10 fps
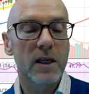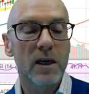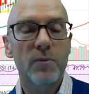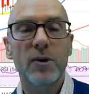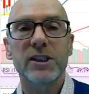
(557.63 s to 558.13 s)

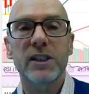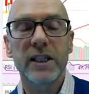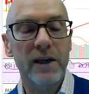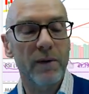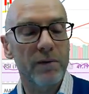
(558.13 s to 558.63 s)
presently
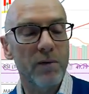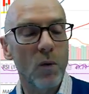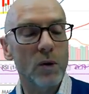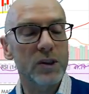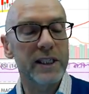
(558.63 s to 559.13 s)
at
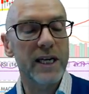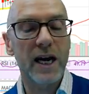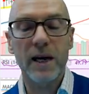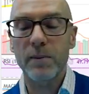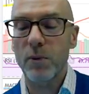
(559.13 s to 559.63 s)

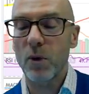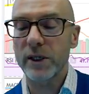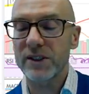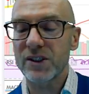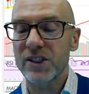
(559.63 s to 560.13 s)

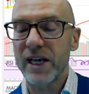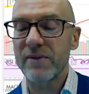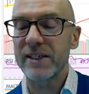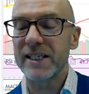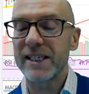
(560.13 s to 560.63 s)

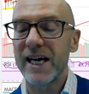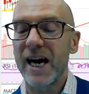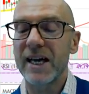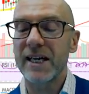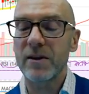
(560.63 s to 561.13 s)

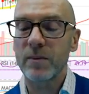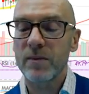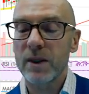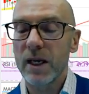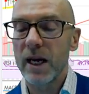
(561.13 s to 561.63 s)
49.79,
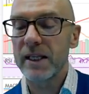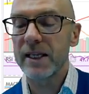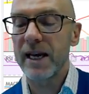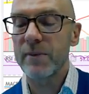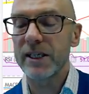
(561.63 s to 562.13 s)
and the
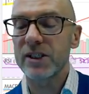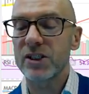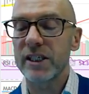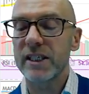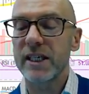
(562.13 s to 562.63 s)

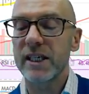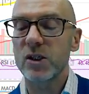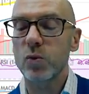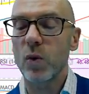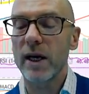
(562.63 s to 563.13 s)
MACD as
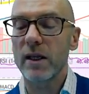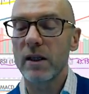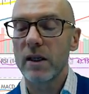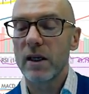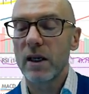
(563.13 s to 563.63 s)
well,
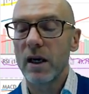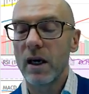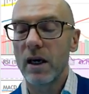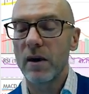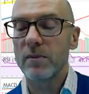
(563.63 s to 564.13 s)

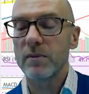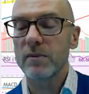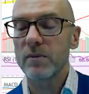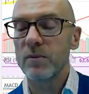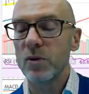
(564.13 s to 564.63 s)

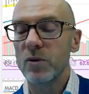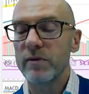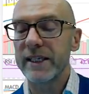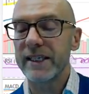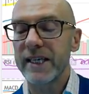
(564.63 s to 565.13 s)

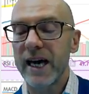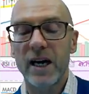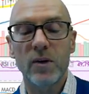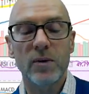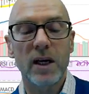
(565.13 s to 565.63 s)
moving
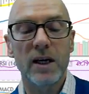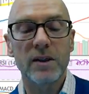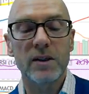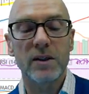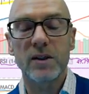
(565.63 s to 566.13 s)
down
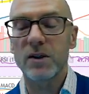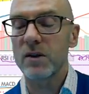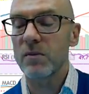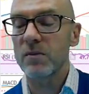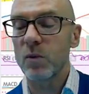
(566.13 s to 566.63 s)
and
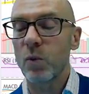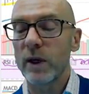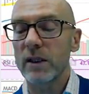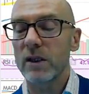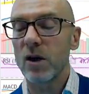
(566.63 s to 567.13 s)

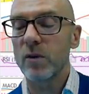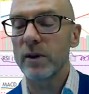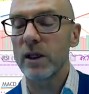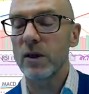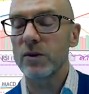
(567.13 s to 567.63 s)
will go
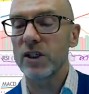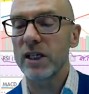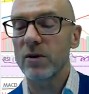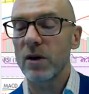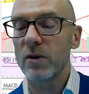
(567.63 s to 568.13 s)
below
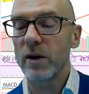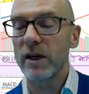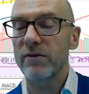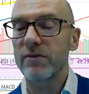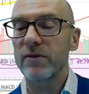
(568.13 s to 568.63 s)
zero
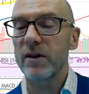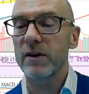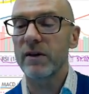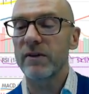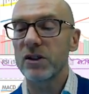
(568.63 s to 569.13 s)
if
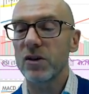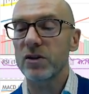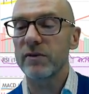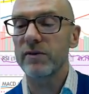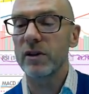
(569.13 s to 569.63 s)
there's not a
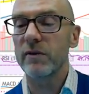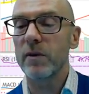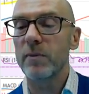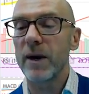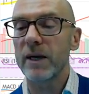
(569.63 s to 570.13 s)
further
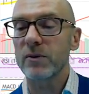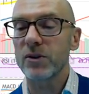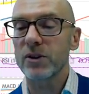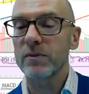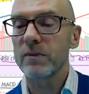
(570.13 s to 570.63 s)

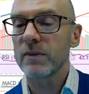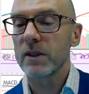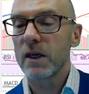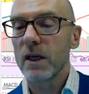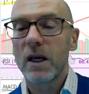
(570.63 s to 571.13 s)
bounce.
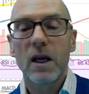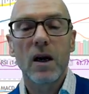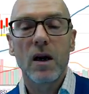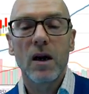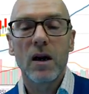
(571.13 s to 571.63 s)

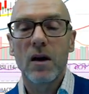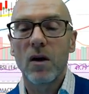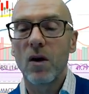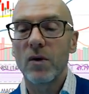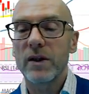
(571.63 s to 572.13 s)

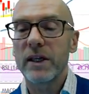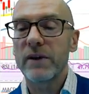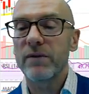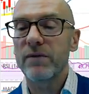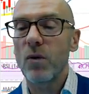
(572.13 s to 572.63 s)
On the
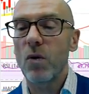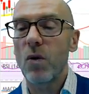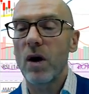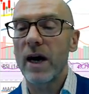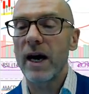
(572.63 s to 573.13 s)
4
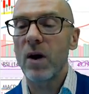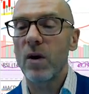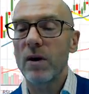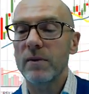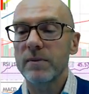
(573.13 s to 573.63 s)
hour